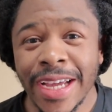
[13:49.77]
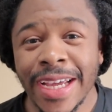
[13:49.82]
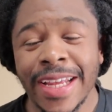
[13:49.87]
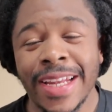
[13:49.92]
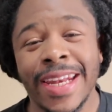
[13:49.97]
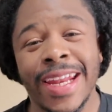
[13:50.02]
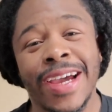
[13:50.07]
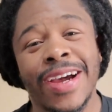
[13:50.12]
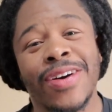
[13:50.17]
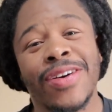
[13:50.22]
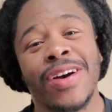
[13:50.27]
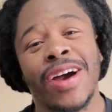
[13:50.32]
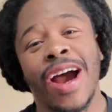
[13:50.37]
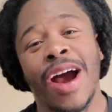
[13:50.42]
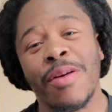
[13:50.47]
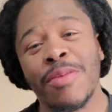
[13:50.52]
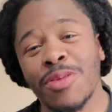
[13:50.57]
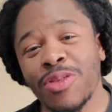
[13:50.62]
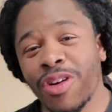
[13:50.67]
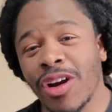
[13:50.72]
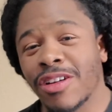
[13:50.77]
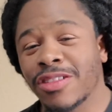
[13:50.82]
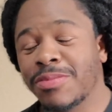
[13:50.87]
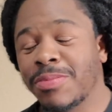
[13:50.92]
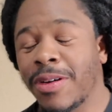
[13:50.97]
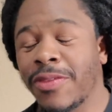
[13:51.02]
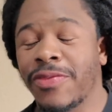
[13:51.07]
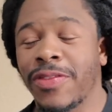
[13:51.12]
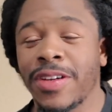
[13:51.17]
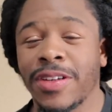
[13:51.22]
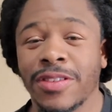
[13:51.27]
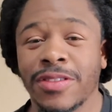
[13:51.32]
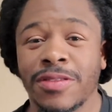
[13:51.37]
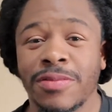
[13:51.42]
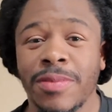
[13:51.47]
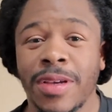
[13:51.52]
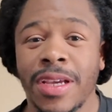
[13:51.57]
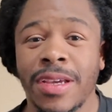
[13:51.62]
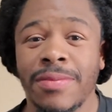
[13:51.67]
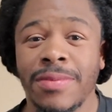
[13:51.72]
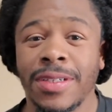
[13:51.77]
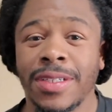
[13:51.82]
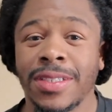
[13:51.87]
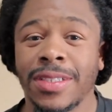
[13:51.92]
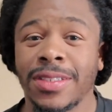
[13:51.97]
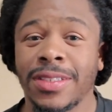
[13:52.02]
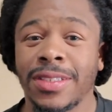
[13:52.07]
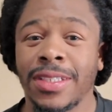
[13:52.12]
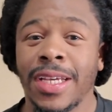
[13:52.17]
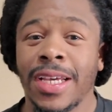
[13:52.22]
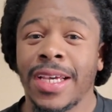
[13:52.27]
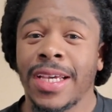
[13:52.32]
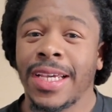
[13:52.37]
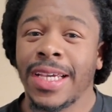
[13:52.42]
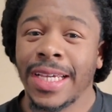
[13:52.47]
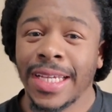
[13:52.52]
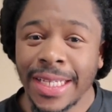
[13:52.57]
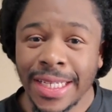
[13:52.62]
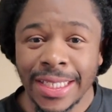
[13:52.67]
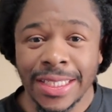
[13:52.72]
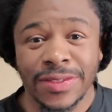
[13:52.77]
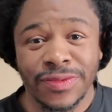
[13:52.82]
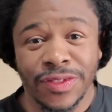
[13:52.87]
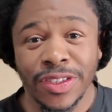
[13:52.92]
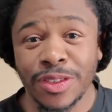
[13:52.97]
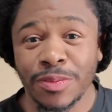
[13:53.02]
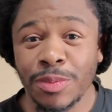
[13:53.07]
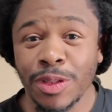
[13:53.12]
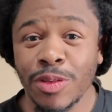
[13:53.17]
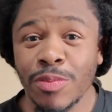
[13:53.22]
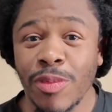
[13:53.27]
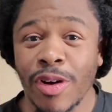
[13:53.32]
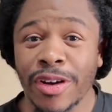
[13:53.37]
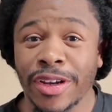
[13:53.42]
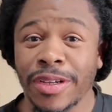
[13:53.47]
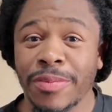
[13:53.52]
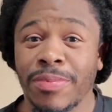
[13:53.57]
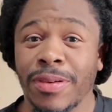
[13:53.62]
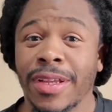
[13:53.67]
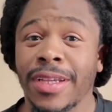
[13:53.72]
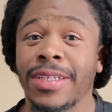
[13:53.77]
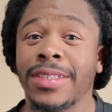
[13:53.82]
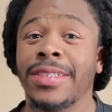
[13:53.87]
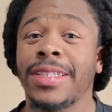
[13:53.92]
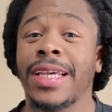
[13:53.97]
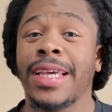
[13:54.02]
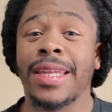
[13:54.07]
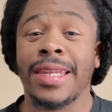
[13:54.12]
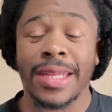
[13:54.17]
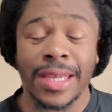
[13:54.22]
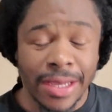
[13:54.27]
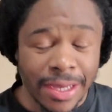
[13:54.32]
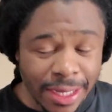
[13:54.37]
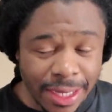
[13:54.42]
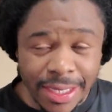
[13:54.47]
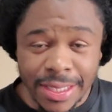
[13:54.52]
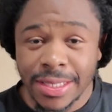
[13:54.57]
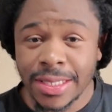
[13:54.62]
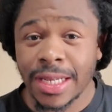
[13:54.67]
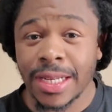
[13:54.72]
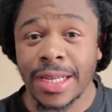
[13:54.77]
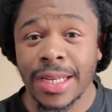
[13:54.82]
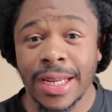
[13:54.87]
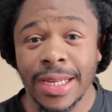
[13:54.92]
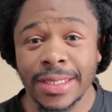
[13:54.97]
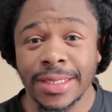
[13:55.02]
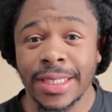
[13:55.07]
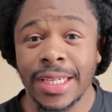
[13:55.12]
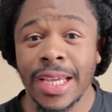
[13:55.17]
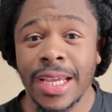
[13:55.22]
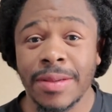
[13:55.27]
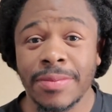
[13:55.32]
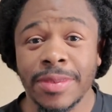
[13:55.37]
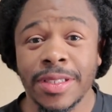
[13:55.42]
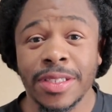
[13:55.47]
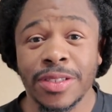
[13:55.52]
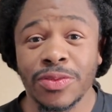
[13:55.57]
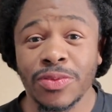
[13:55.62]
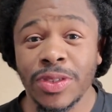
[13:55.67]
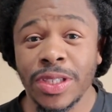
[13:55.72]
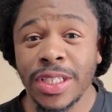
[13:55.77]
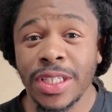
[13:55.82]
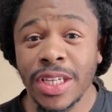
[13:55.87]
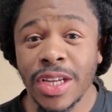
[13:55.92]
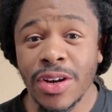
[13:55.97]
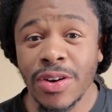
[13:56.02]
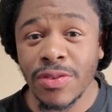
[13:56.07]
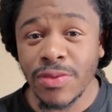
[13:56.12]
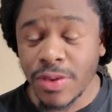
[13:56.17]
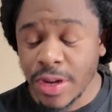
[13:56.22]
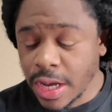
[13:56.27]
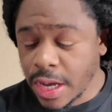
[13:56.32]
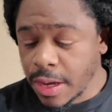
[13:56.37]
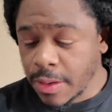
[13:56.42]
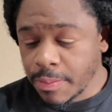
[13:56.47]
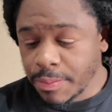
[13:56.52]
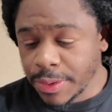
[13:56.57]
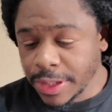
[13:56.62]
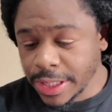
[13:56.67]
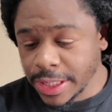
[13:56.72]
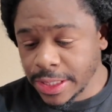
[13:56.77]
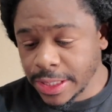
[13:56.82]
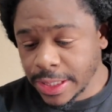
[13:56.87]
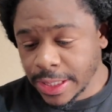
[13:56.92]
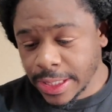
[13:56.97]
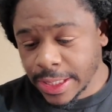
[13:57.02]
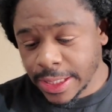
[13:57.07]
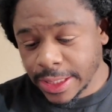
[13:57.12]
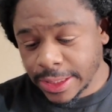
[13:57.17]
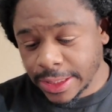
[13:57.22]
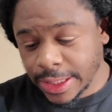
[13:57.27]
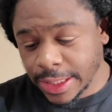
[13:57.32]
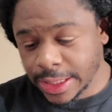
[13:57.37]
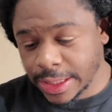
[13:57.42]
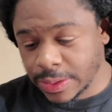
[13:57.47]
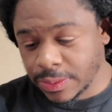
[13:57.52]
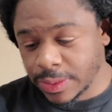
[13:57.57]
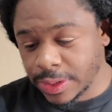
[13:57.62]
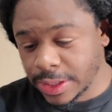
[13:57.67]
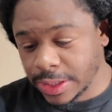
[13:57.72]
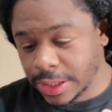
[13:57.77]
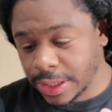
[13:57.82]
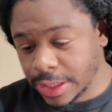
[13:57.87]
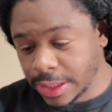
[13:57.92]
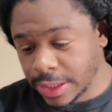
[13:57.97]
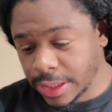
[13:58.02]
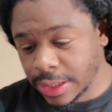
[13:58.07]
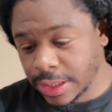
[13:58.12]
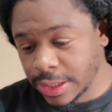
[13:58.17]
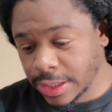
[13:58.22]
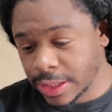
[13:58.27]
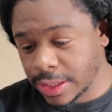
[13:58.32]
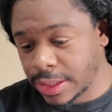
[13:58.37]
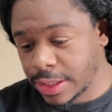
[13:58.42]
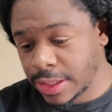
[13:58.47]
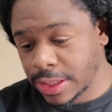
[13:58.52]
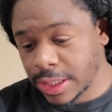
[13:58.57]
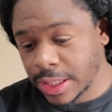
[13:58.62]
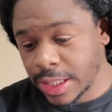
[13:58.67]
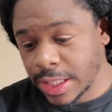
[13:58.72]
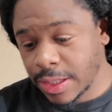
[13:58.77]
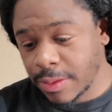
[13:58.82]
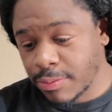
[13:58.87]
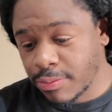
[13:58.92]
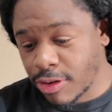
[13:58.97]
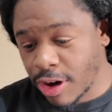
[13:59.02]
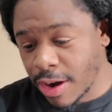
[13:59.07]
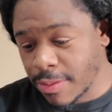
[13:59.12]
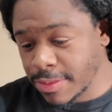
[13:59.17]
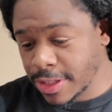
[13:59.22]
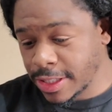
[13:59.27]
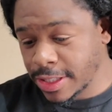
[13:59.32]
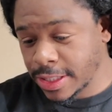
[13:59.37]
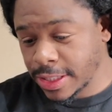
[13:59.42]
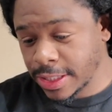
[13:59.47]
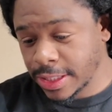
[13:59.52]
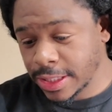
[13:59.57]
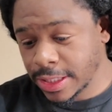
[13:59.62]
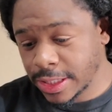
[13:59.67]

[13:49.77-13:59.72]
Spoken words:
Now, I'm gonna cross my fingers, man, because it is Facebook Marketplace and there is a lot of scams, as we know, but this one looks promising.